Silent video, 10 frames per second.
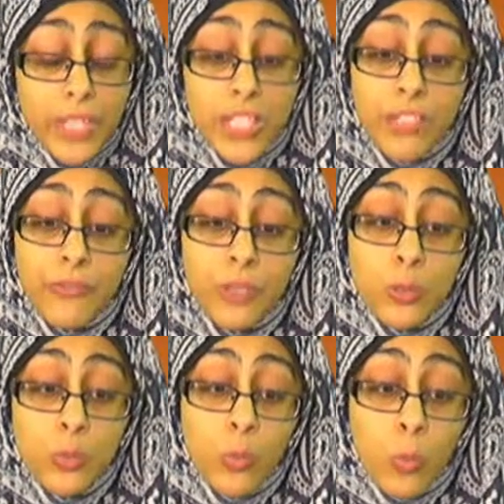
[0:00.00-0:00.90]
if
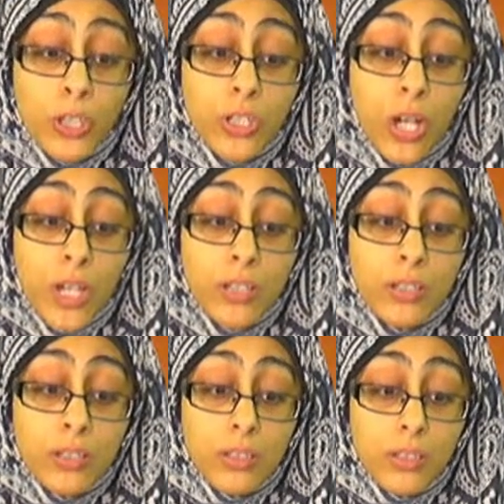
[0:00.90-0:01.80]

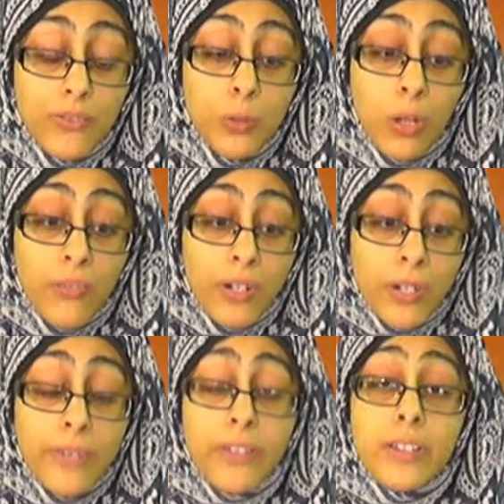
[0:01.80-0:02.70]
you are very,
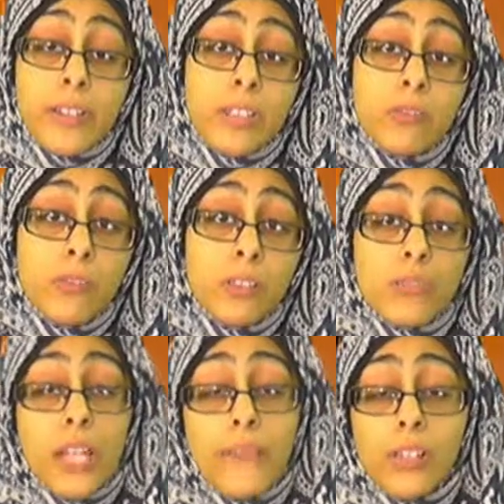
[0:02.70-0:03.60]
very sinful, if
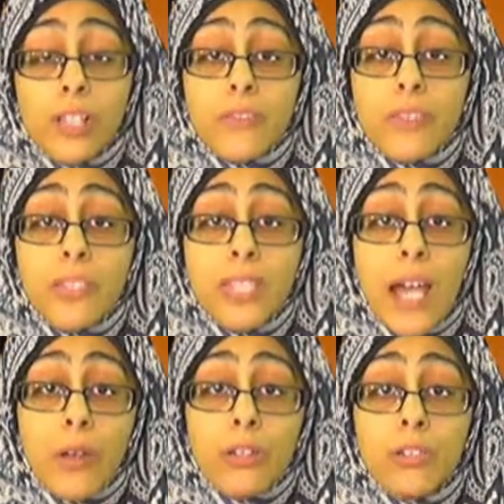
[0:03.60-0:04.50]
you have a lot of sins, how
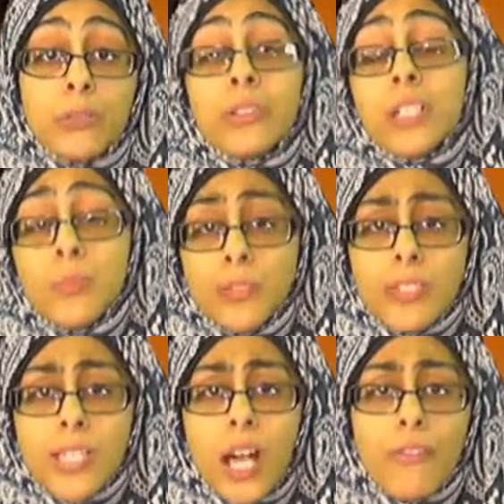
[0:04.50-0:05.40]
can you redeem
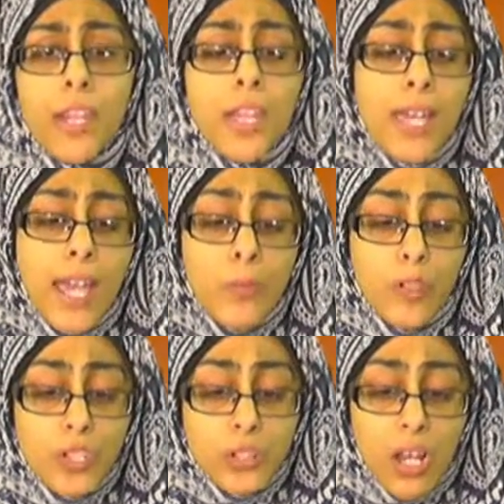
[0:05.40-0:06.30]
yourself? And we
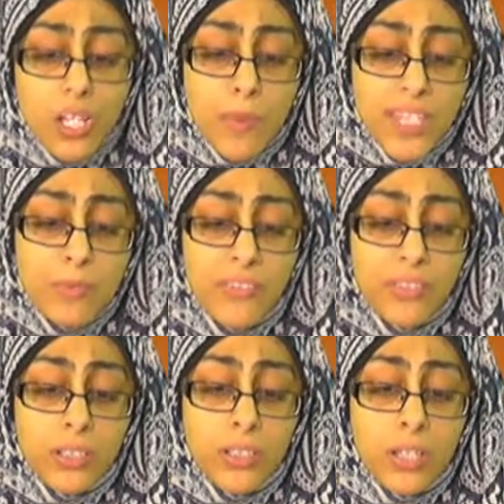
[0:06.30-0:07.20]
just talked about some of
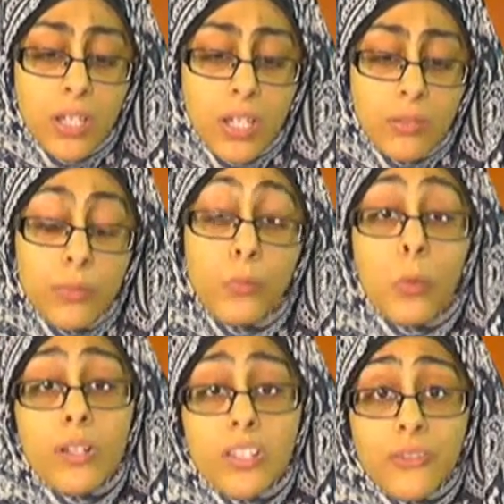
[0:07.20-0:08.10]
the
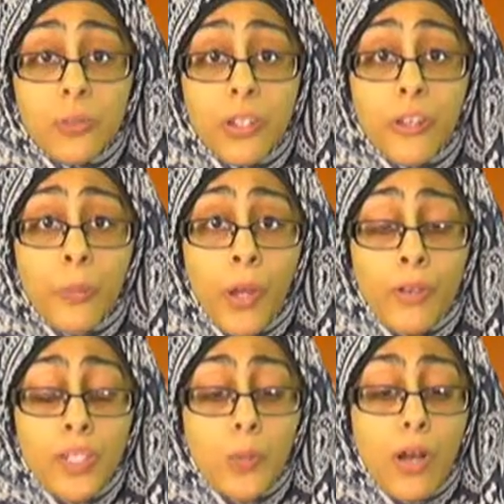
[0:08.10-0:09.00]
rewards of treating your
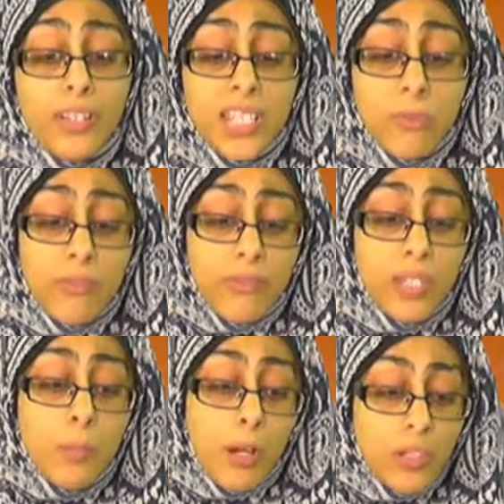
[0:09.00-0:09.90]
parents well and some of the
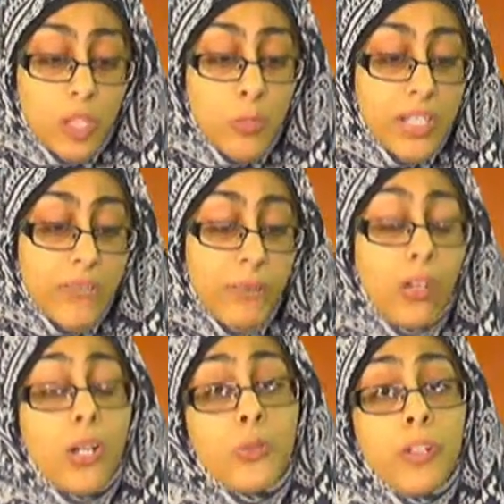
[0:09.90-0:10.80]
punishments for
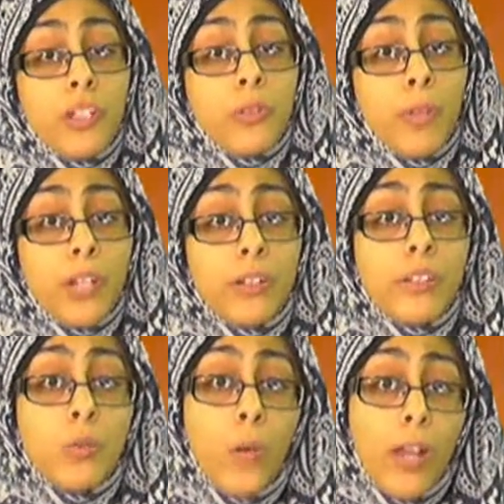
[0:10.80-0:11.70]
not treating your parents
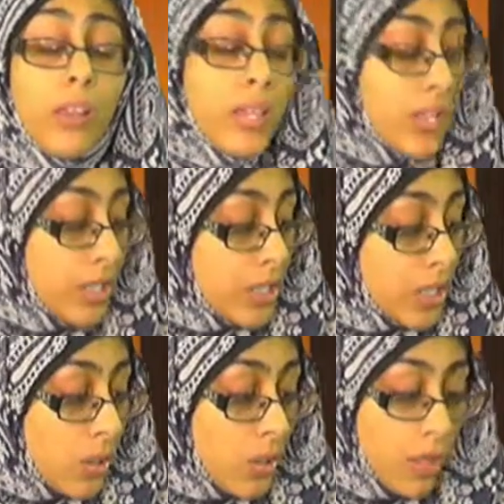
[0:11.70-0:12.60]
well.
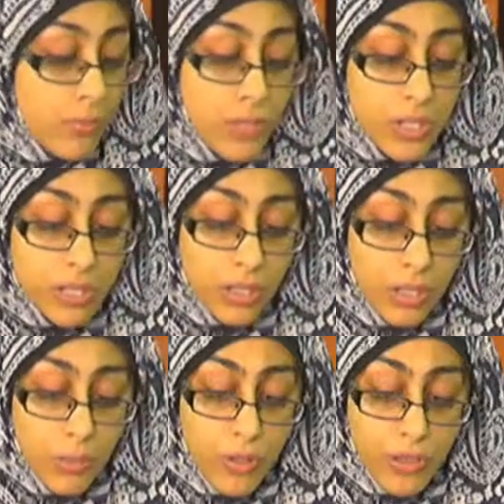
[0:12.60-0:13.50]
So just
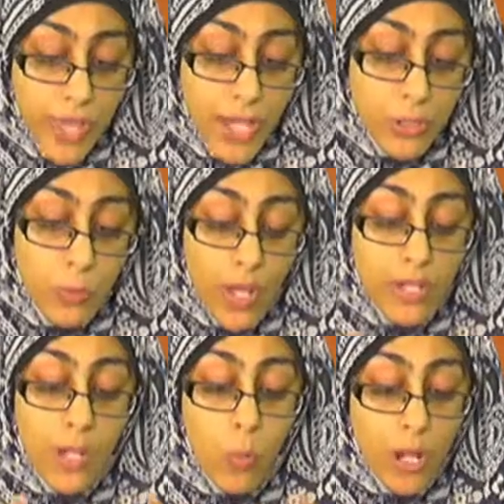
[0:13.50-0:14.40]
with that to end,
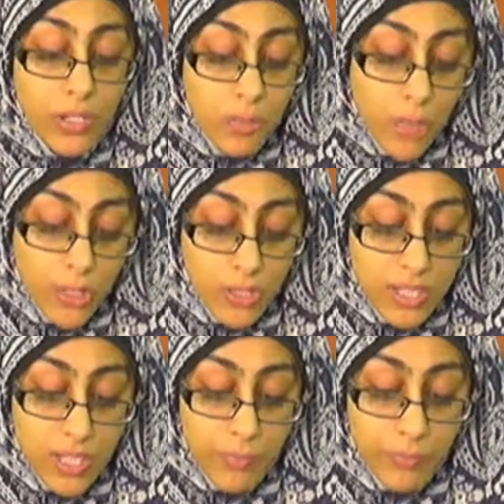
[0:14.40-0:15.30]
I want to mention
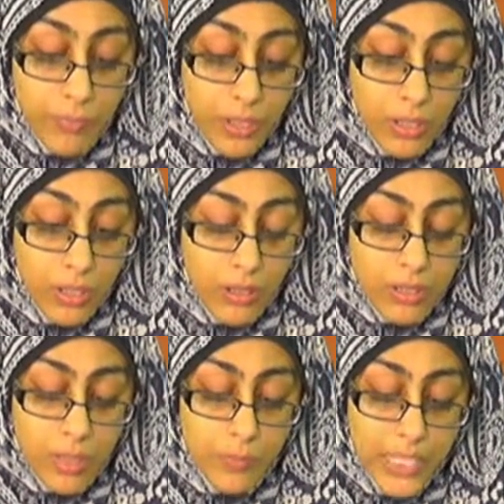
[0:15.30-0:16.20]

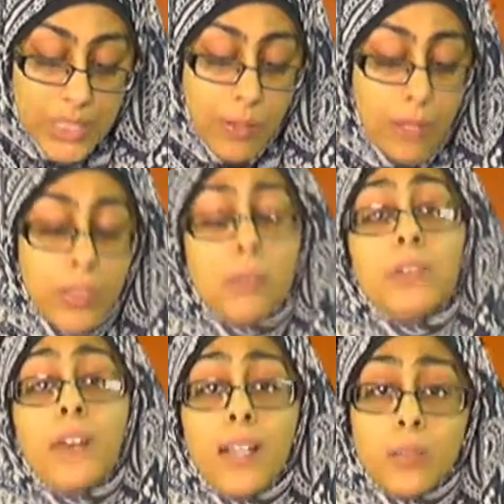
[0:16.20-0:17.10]
some things about Bibi
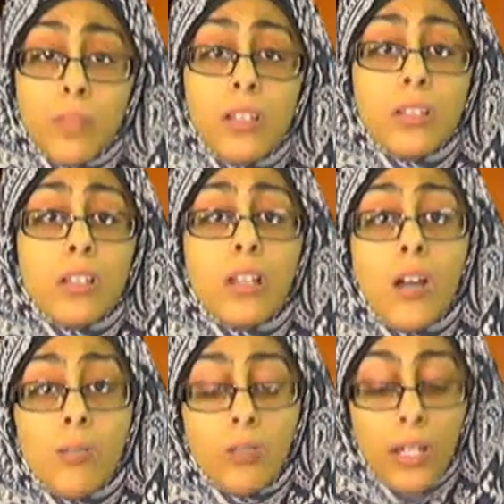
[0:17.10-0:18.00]
Fatima sallallahu
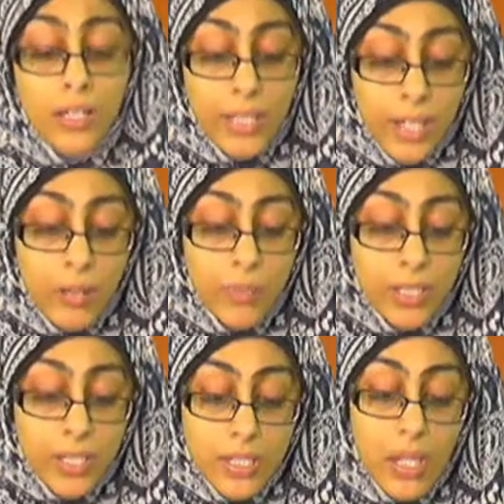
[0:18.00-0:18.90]
alaiha,
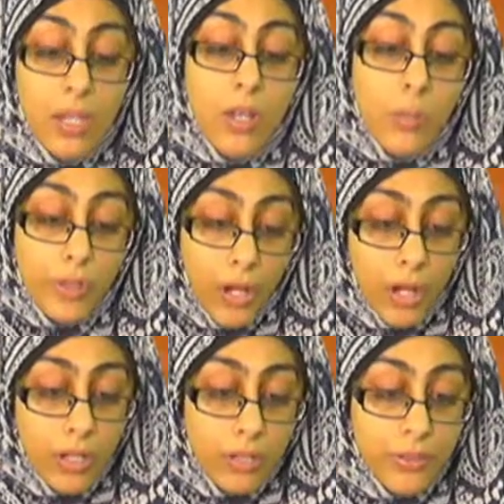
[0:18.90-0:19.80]
because we
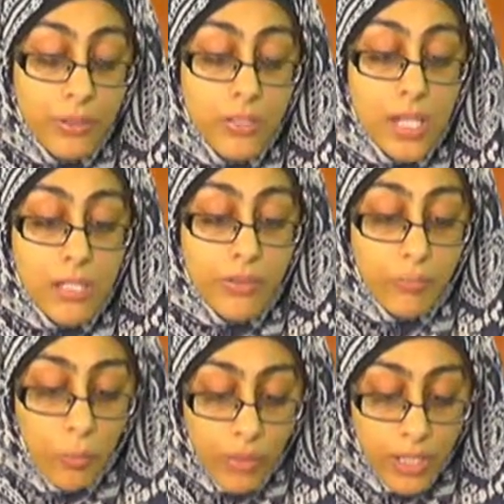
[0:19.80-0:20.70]
are in her days of
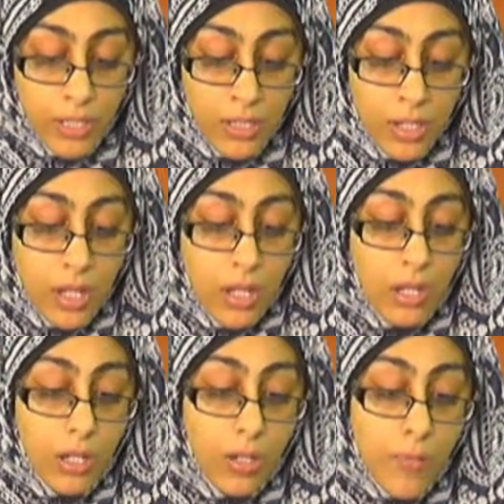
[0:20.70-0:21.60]
mourning,
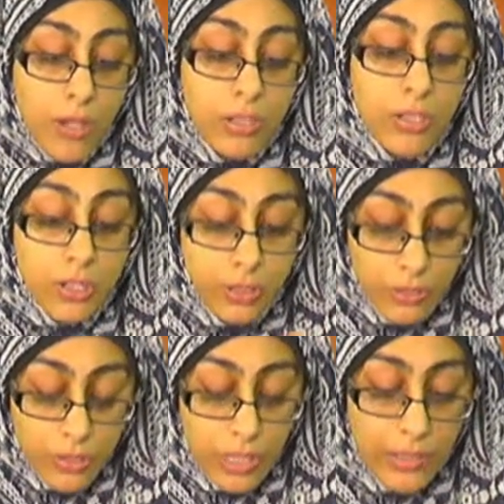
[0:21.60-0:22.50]
and her
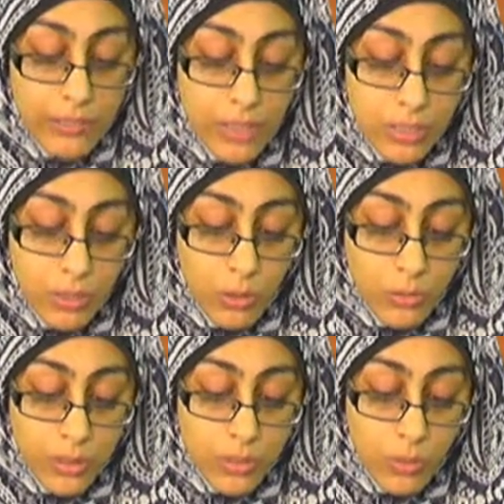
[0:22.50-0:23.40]
shahadat is close.
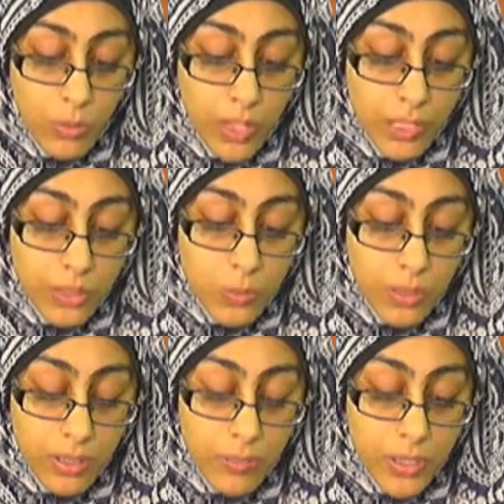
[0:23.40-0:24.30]
So I just wanted
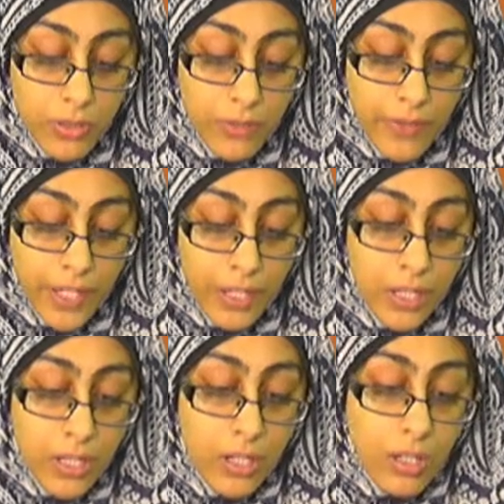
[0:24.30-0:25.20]
to mention that
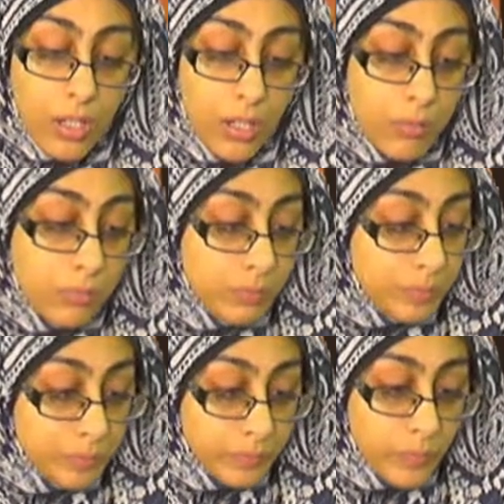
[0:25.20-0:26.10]

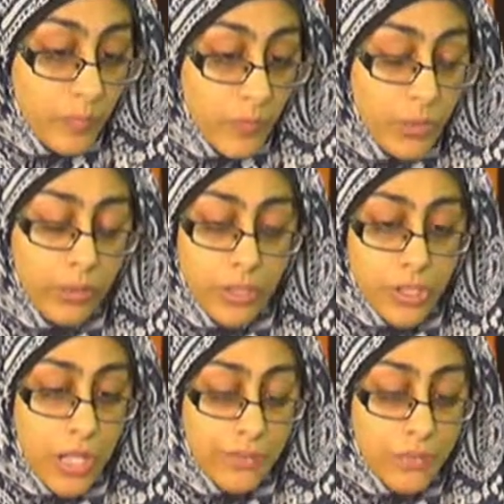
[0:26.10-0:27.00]
her
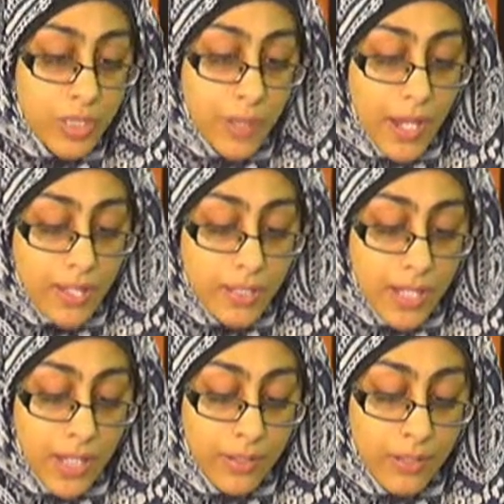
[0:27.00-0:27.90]
shahadat just passed,
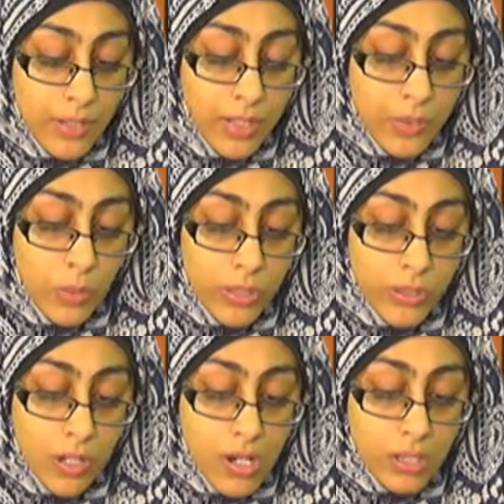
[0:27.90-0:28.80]
and I want to
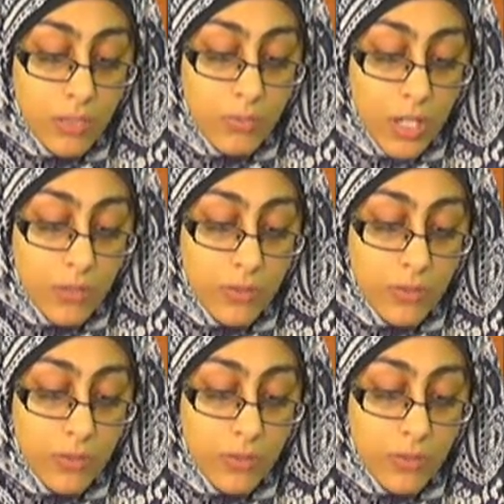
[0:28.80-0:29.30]
talk about